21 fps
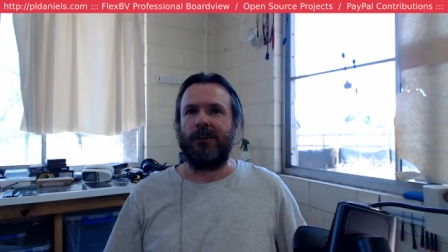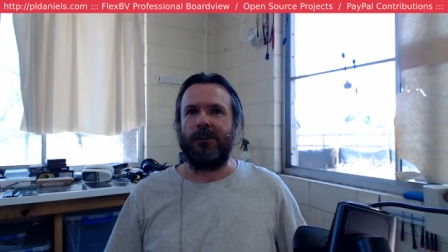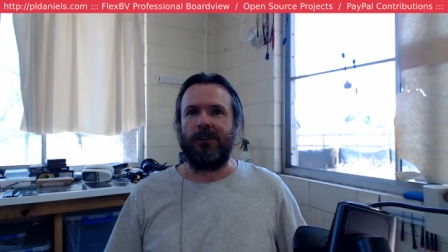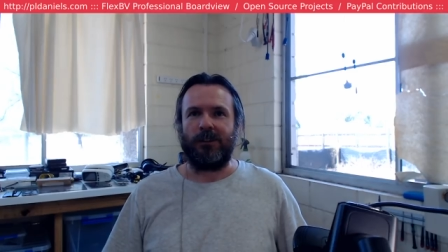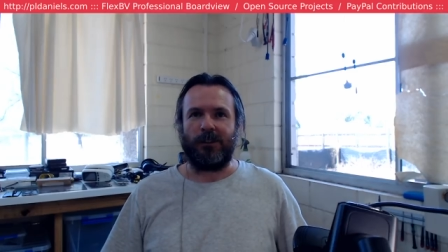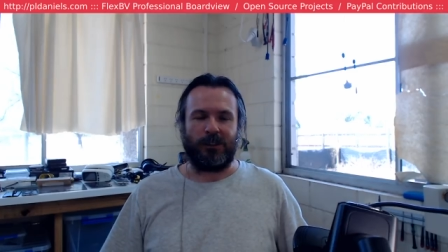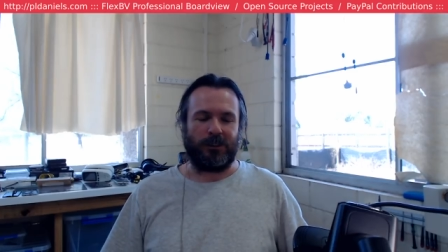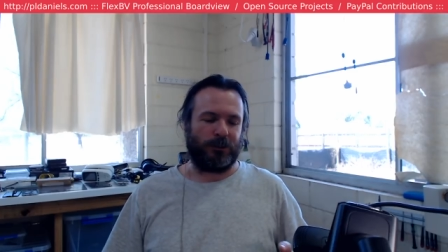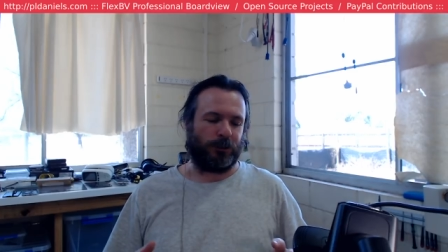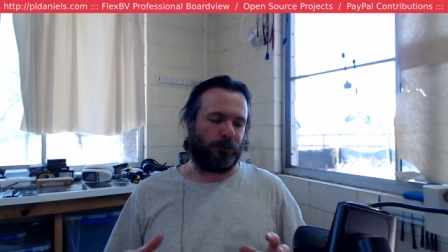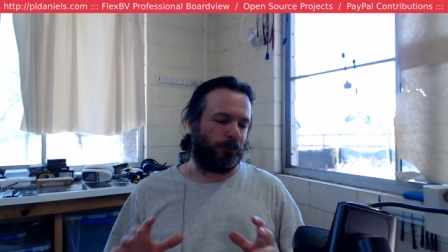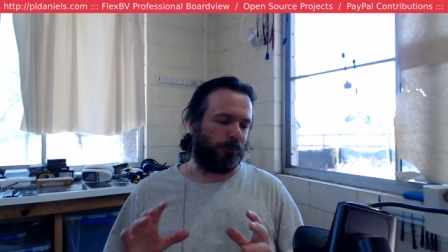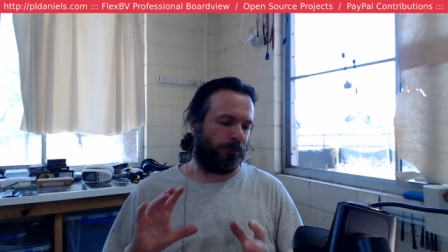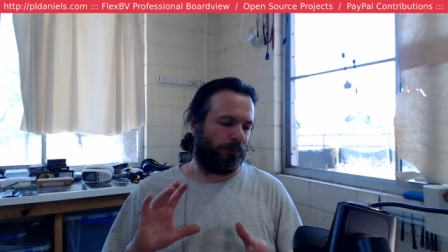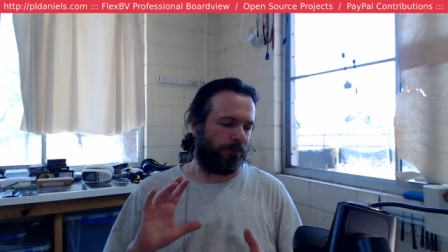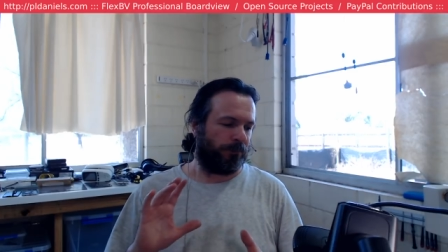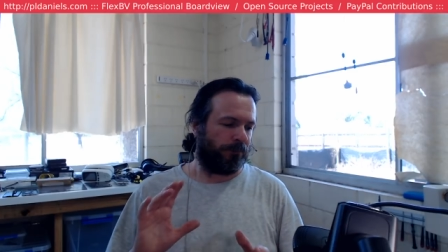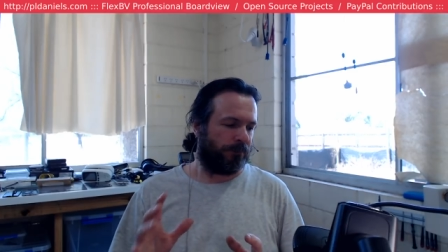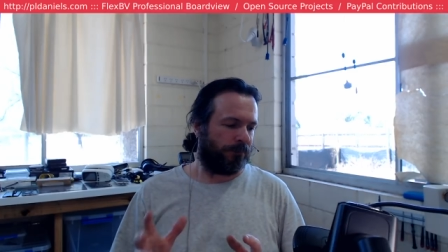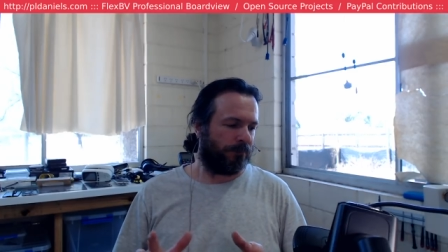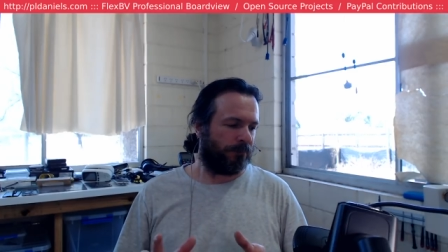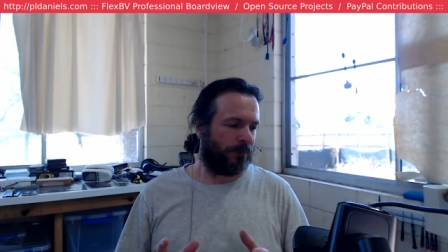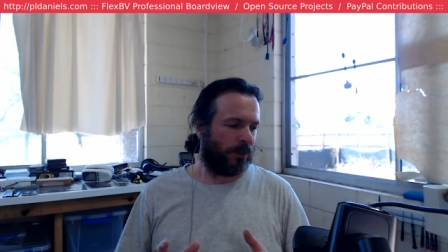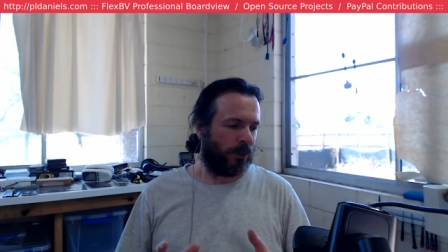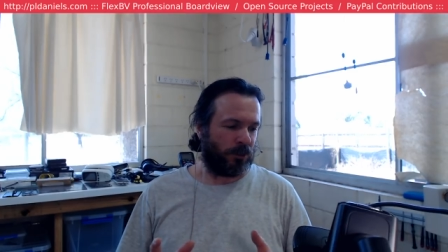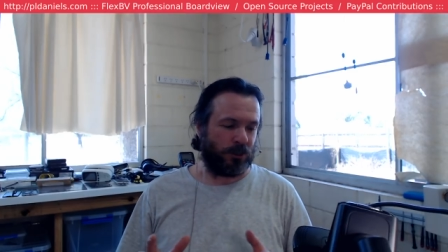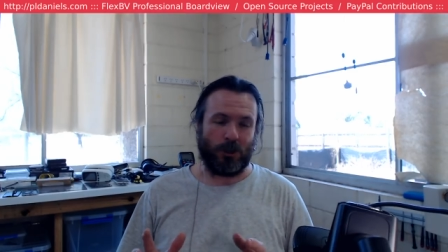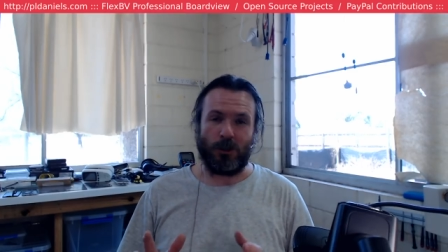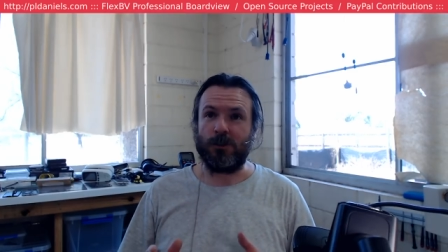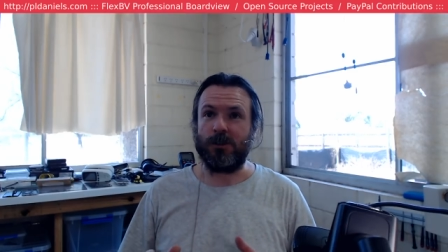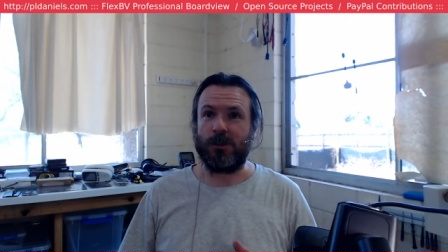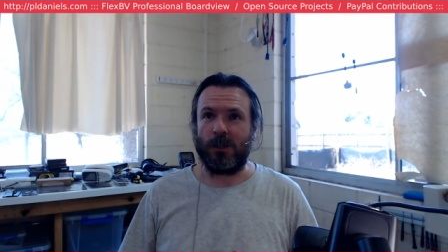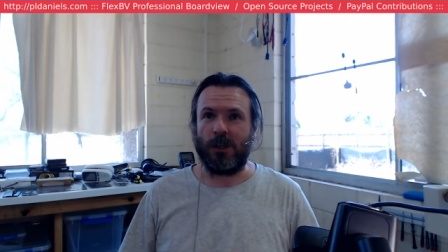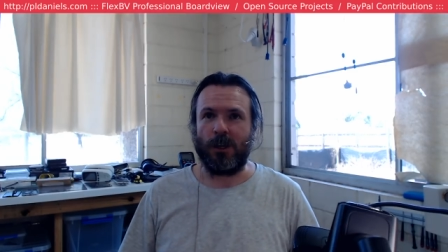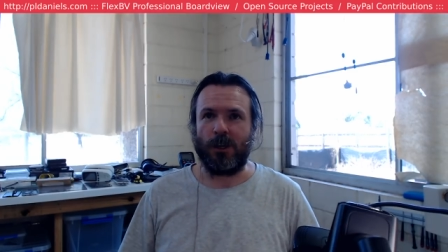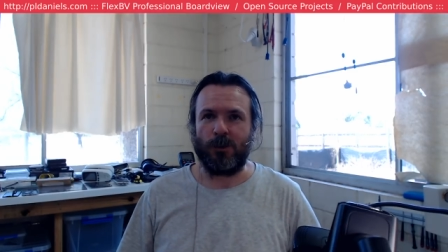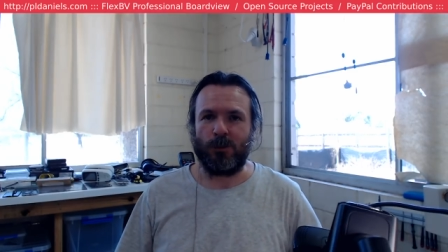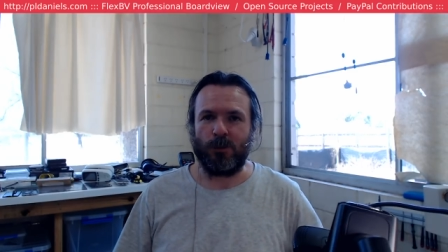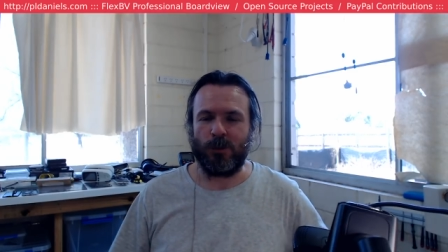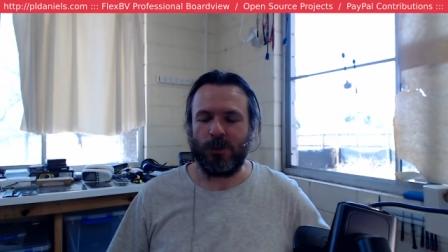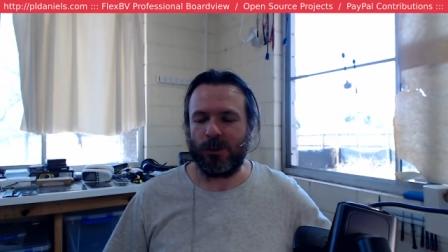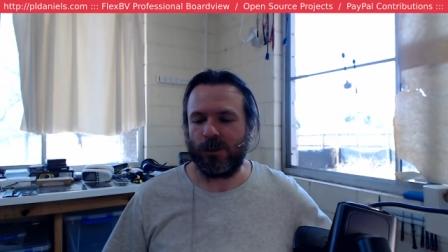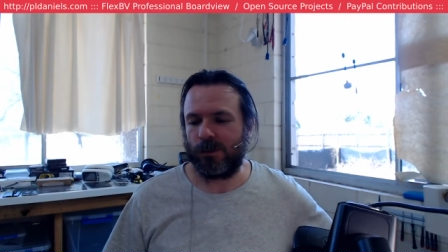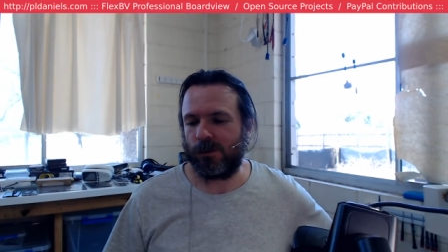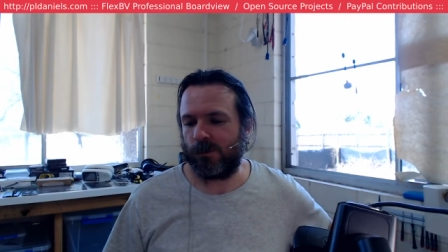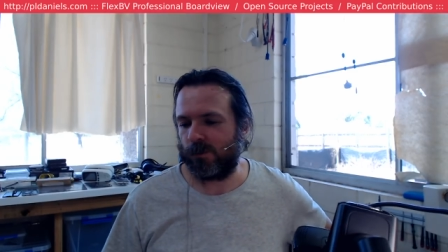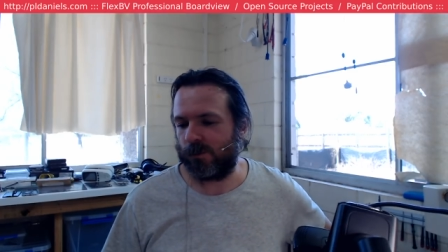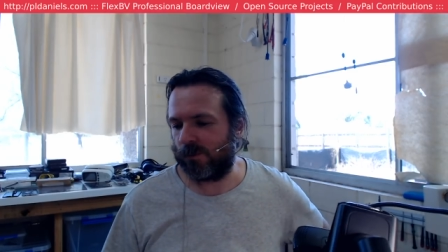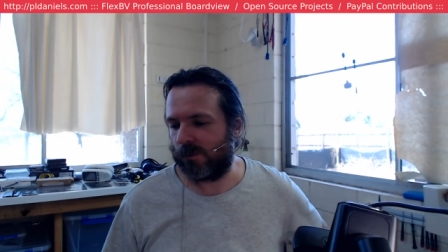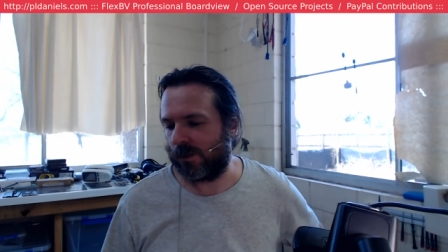um, associate with